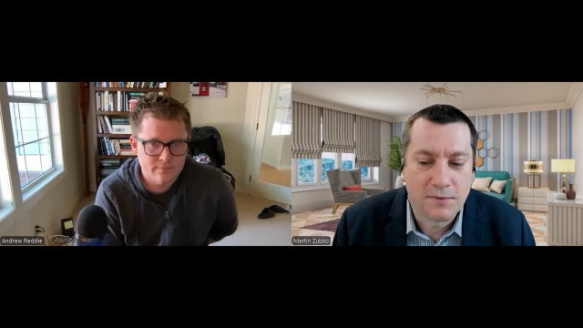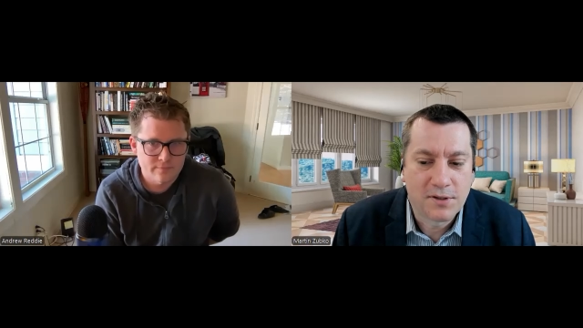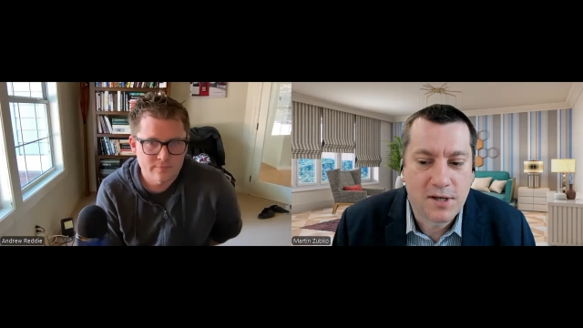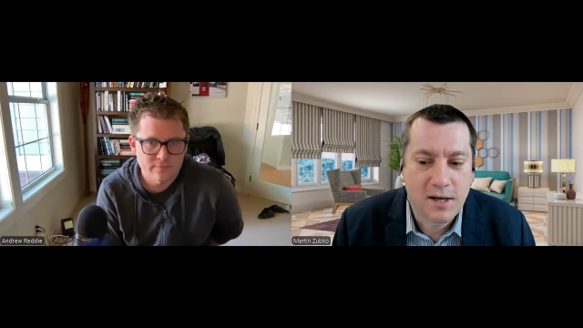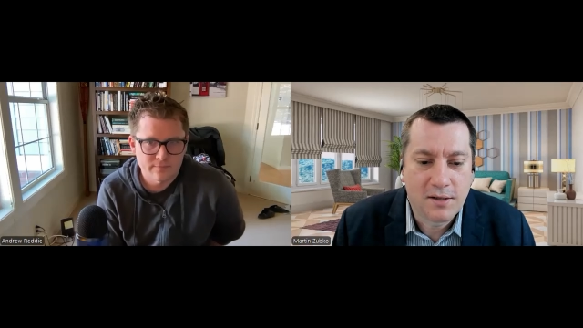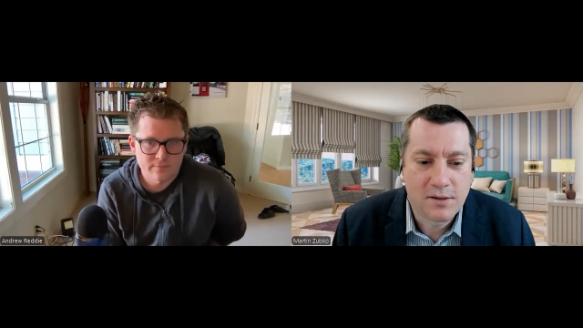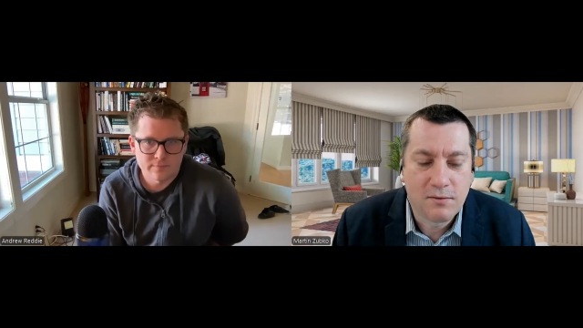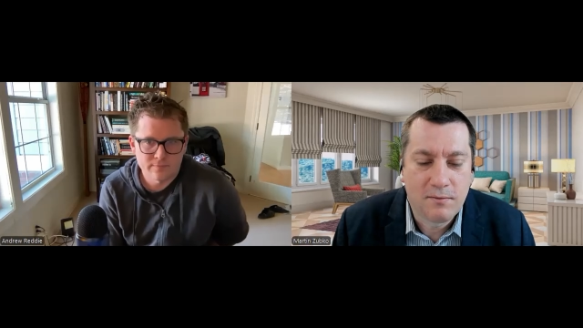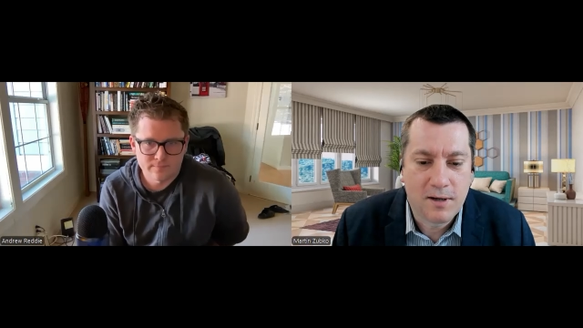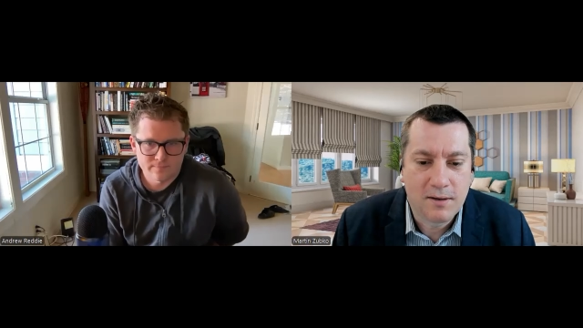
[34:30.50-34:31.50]
Speaker 1: of states
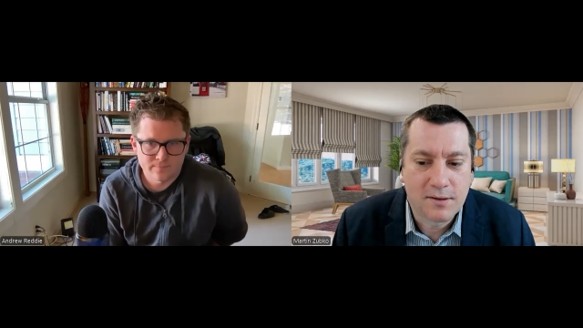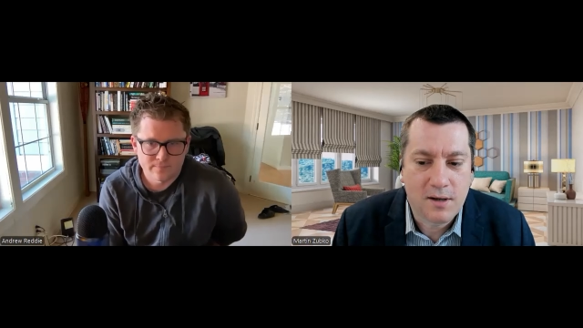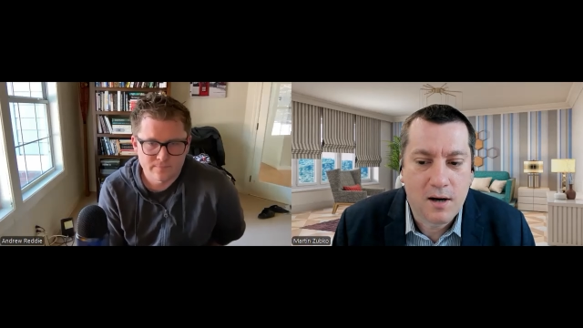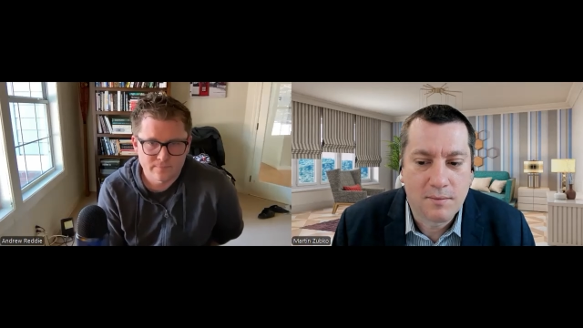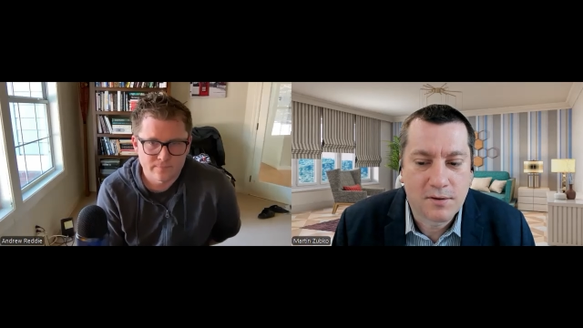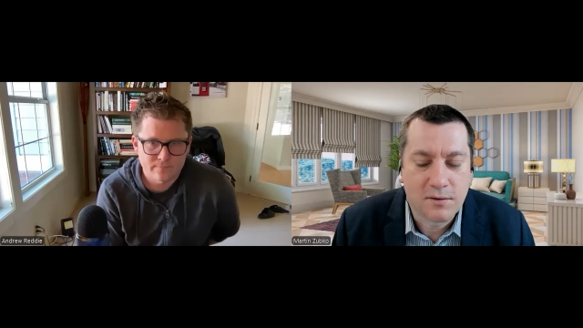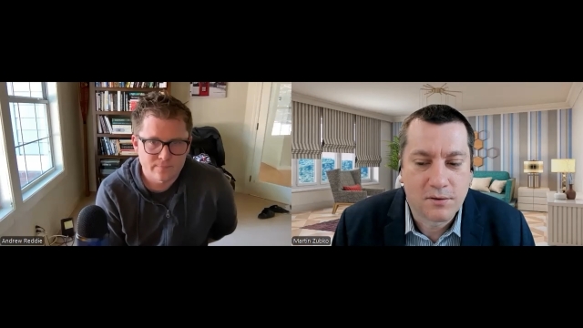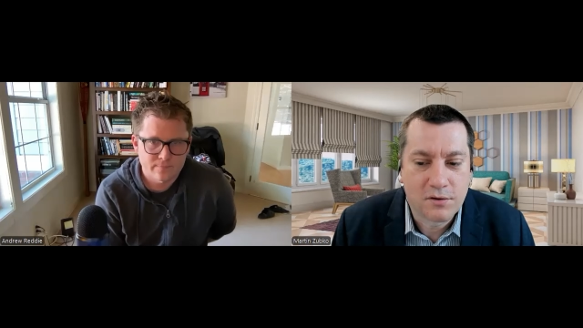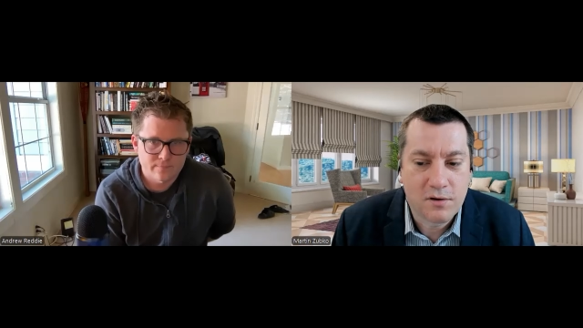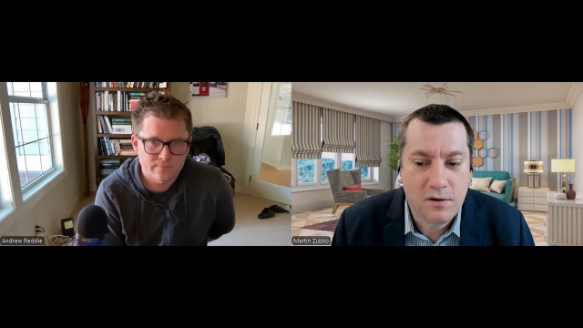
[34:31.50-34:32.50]
towards arms
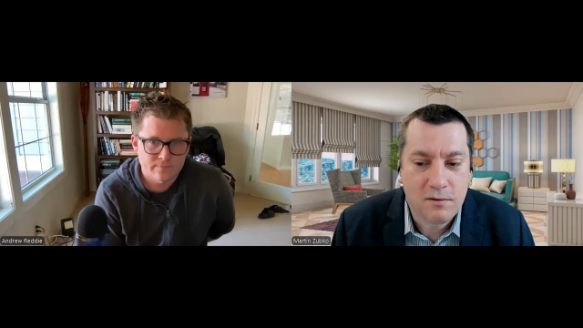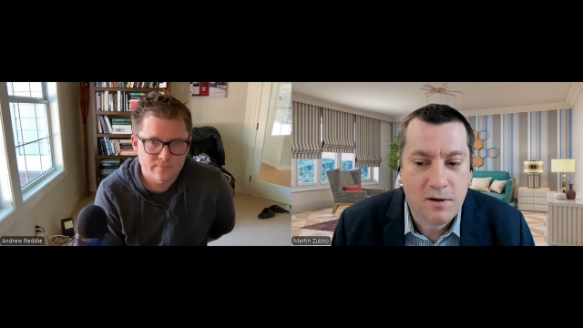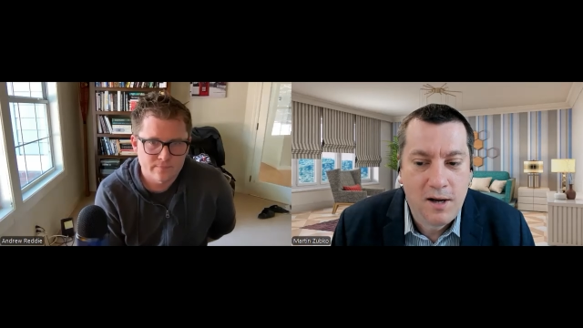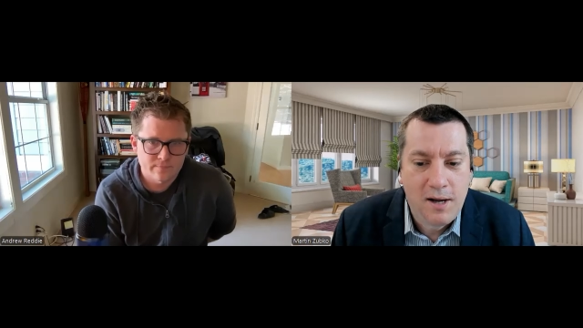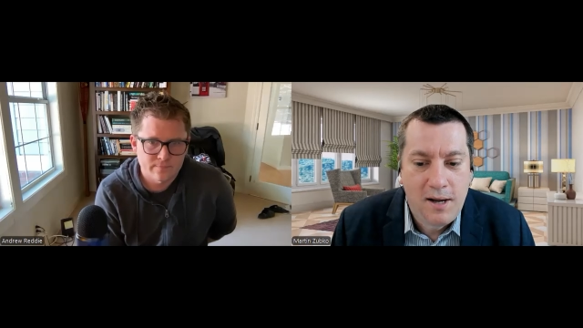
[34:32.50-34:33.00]
control.